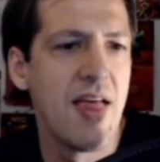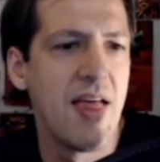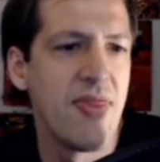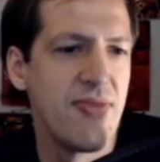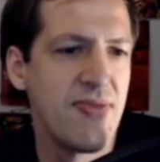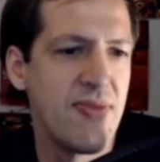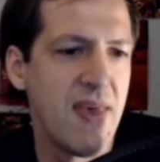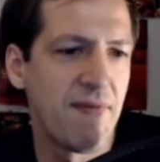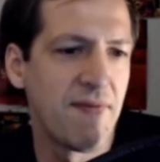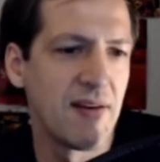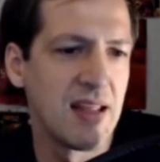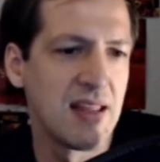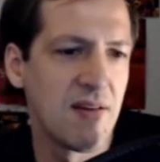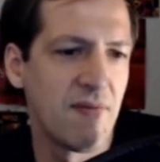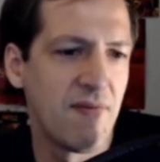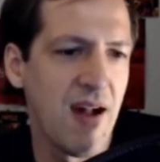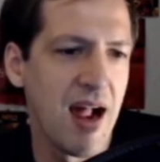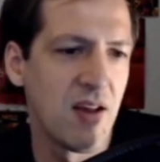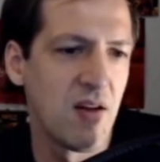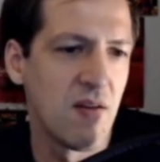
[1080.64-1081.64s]
definitely the
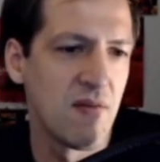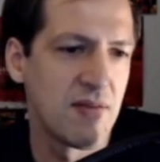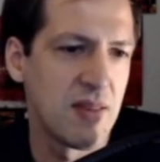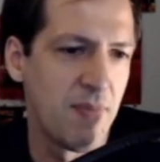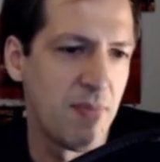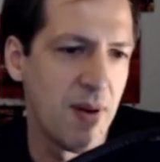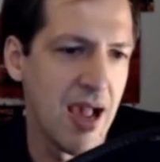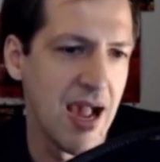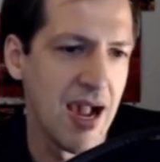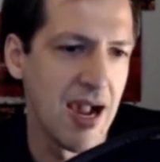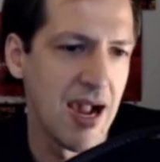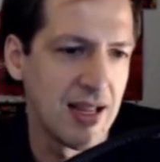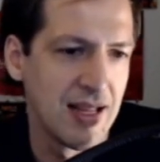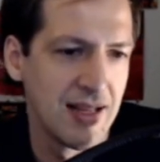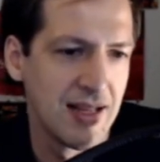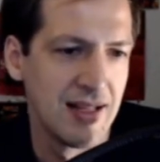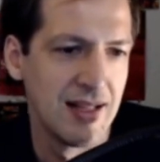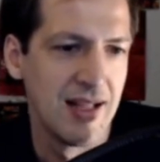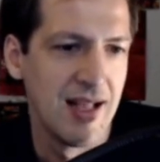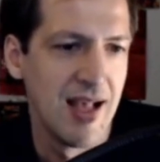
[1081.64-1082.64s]
value of the pack.
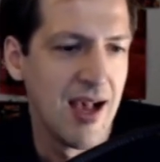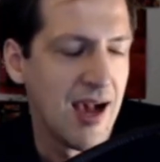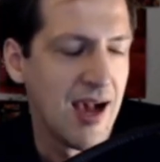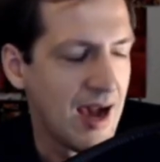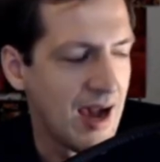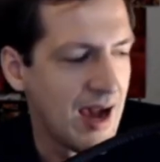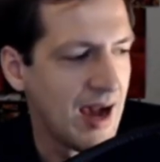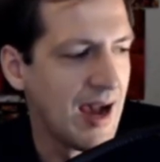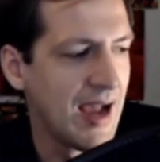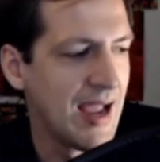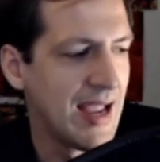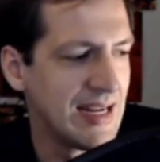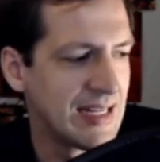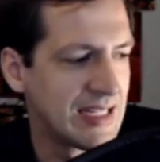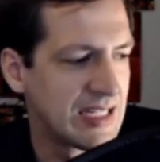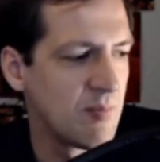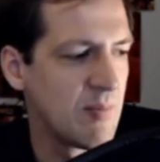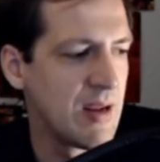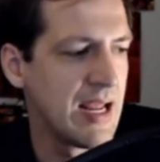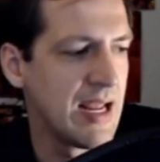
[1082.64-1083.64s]
Uh,
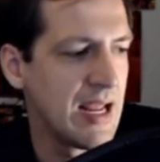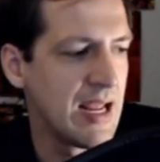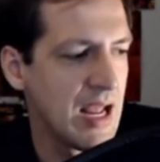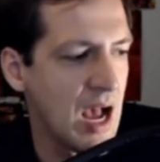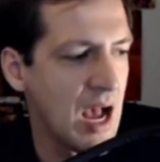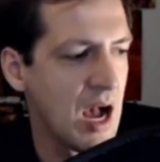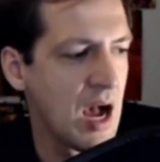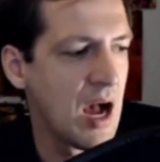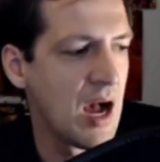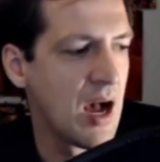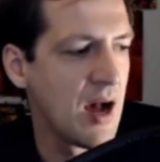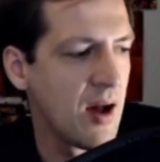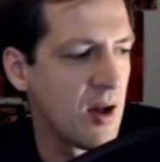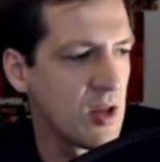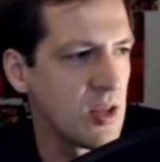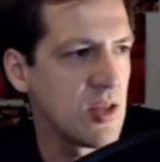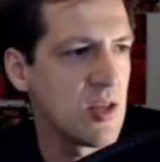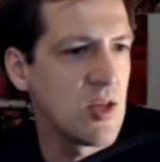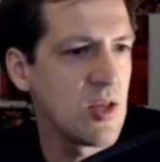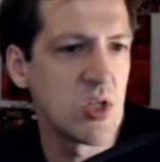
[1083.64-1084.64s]
it's me. Uh,
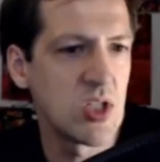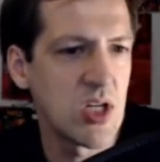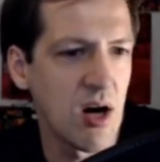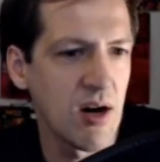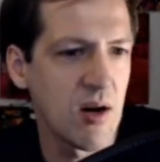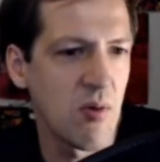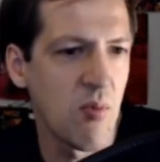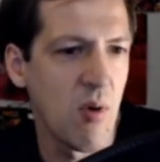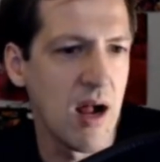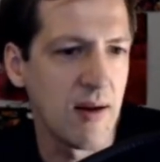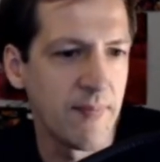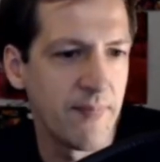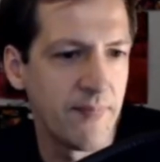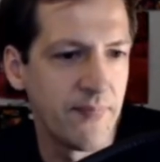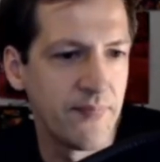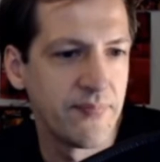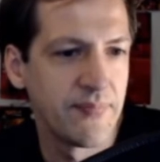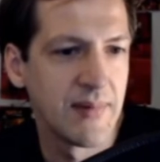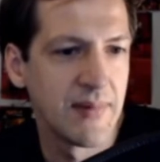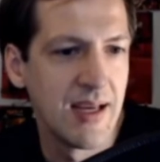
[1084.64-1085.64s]
you started well.
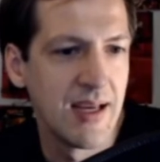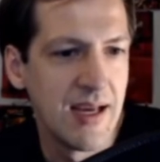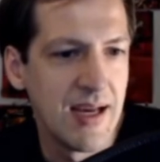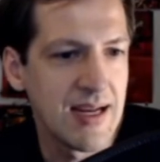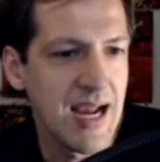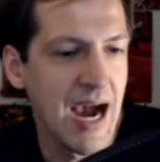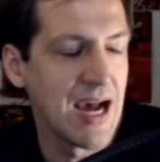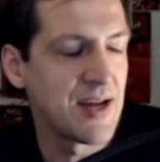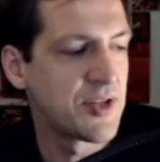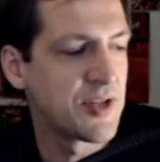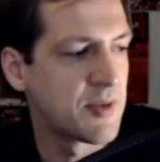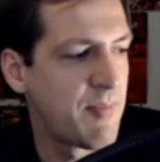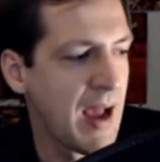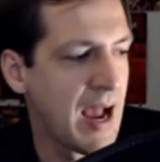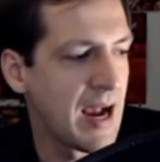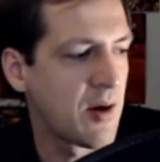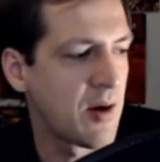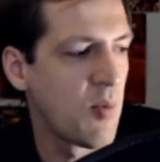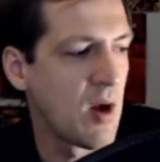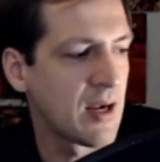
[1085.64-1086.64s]
Kaiser's
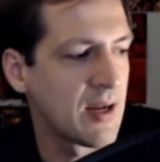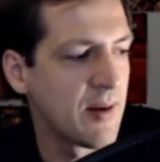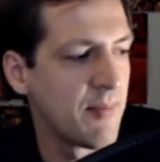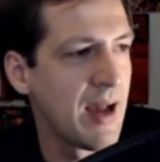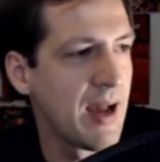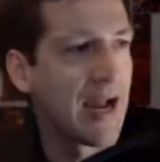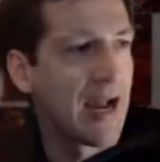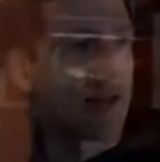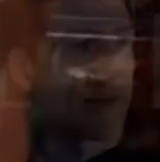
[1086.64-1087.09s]
back. Welcome back.